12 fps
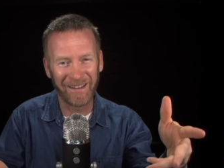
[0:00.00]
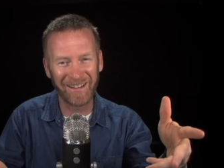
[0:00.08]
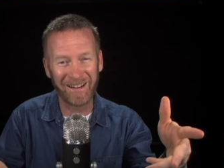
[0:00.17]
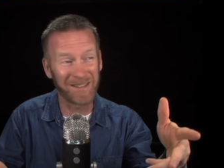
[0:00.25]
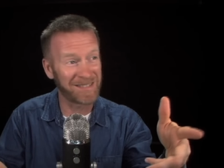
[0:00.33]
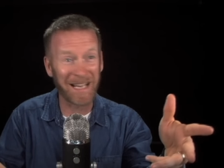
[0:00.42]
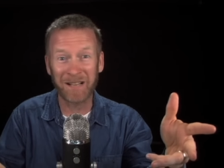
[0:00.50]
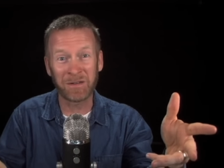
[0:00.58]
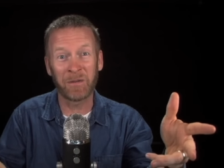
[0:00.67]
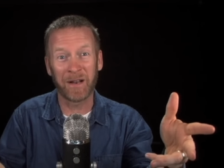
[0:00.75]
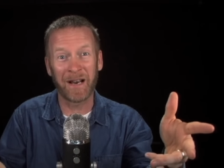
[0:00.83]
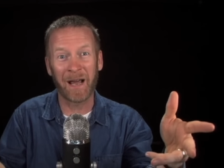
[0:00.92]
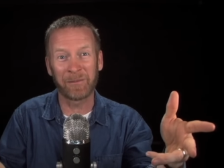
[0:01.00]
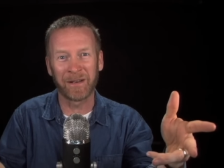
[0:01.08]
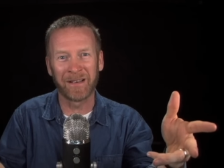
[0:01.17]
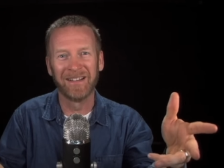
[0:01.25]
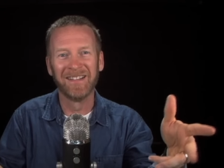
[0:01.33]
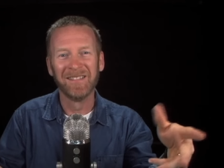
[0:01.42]
Because that's what would
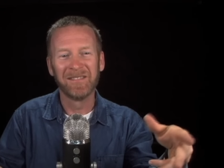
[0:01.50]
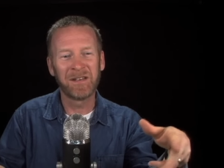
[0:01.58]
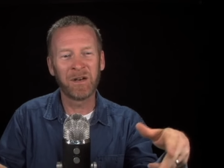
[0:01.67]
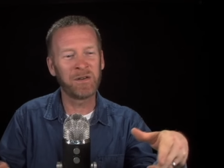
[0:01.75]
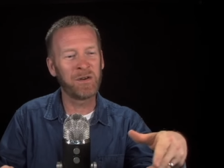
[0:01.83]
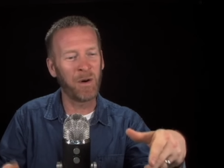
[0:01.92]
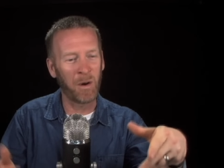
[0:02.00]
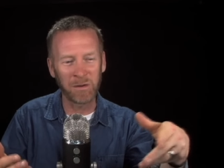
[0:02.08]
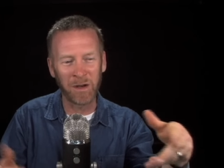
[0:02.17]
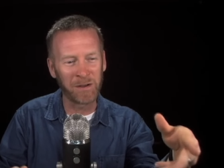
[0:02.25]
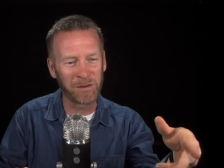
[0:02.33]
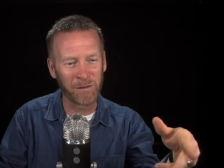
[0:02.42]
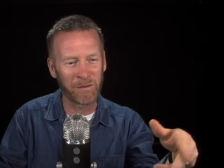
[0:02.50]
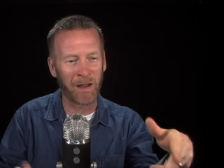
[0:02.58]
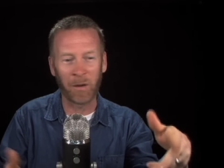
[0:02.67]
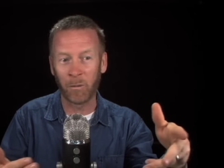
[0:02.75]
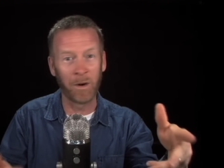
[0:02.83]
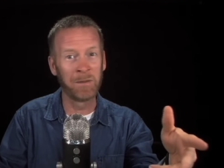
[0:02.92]
happen. You know, you hold on to it for
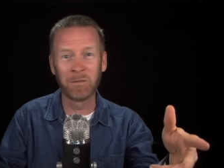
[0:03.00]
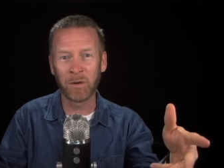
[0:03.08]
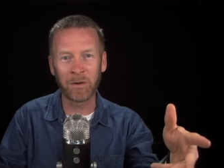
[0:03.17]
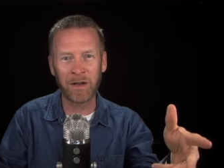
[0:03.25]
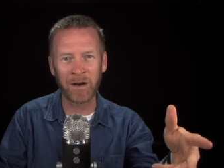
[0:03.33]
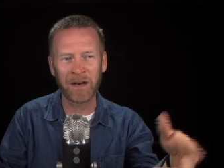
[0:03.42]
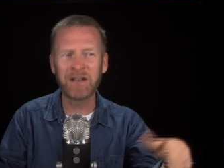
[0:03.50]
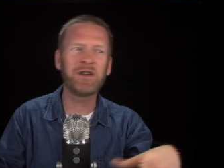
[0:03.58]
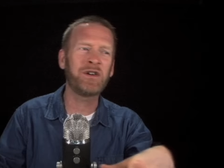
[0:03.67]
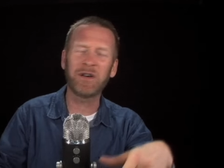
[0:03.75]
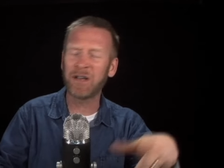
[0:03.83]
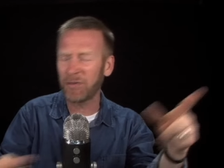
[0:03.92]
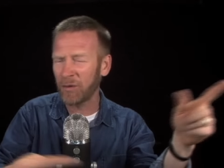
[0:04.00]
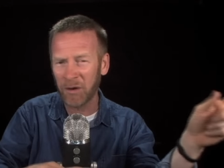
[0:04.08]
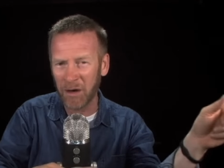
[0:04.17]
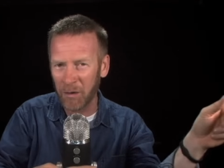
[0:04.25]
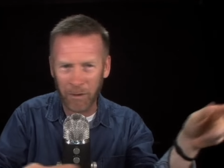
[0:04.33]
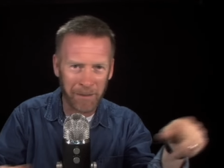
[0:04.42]
that one more year, and you could have
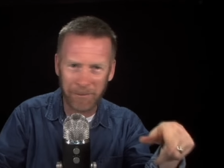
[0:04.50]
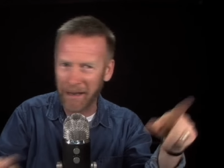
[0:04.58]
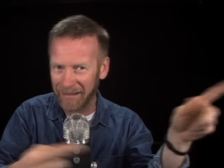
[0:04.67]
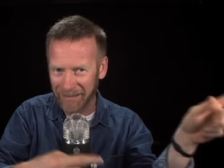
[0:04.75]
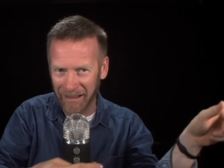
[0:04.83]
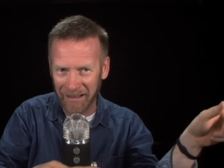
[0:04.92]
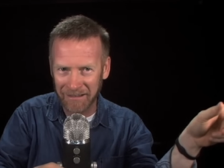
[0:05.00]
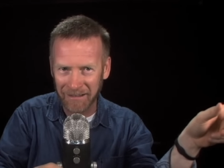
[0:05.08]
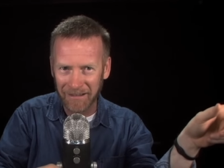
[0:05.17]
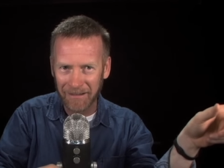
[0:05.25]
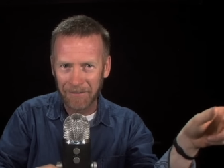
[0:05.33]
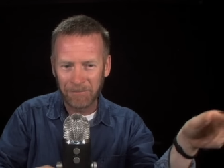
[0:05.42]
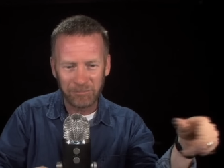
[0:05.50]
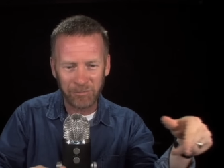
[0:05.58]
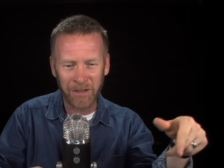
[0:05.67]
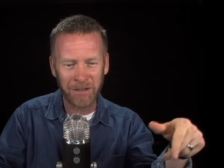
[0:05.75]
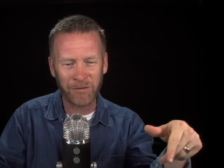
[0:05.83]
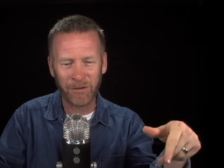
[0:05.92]
thrown it away back then,
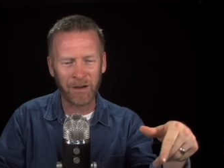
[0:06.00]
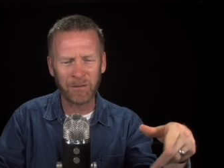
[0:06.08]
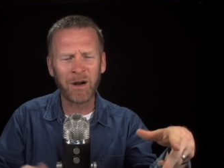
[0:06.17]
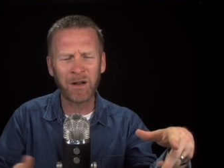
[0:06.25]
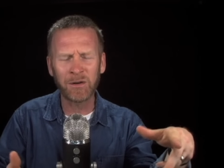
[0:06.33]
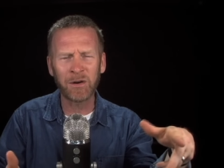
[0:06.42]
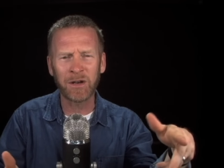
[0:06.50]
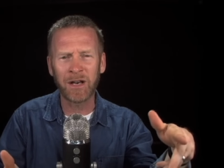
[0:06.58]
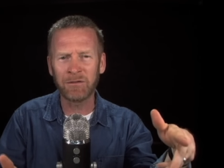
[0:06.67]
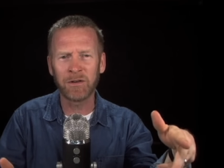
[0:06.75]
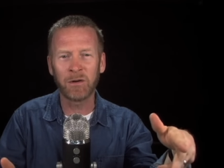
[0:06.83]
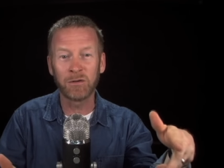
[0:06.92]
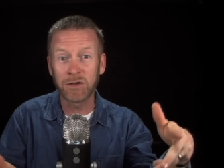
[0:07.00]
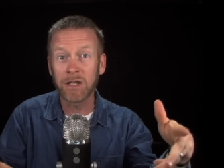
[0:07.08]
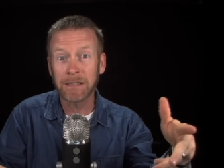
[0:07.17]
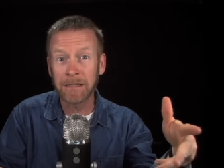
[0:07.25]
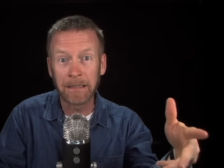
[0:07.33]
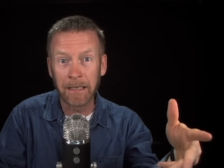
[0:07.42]
but you thought, well, no, you never know,
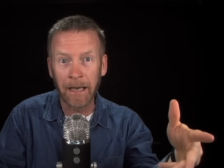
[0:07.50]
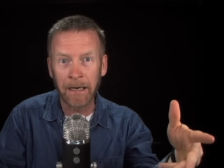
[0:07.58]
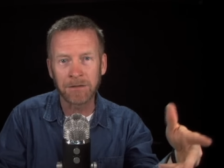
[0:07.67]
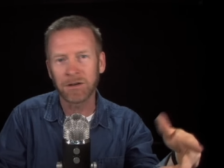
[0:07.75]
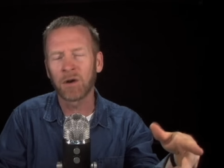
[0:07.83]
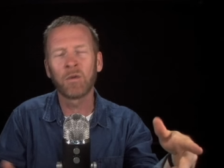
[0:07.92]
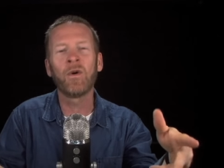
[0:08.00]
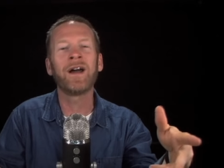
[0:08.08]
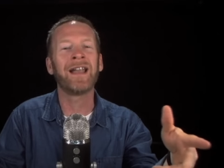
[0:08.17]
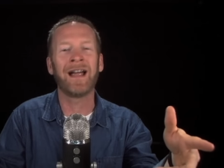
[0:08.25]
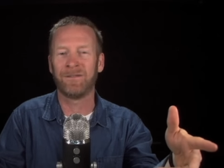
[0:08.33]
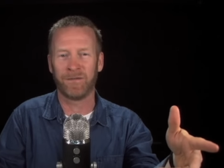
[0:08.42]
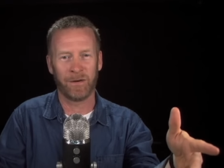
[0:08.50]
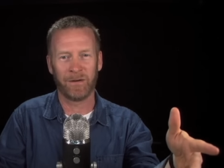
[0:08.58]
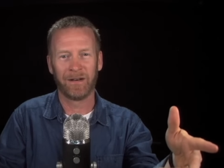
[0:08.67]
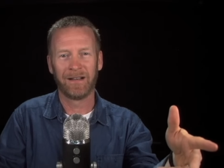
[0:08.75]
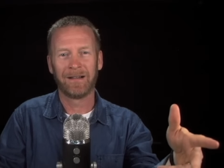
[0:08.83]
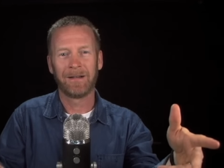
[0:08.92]
just in case or whatever.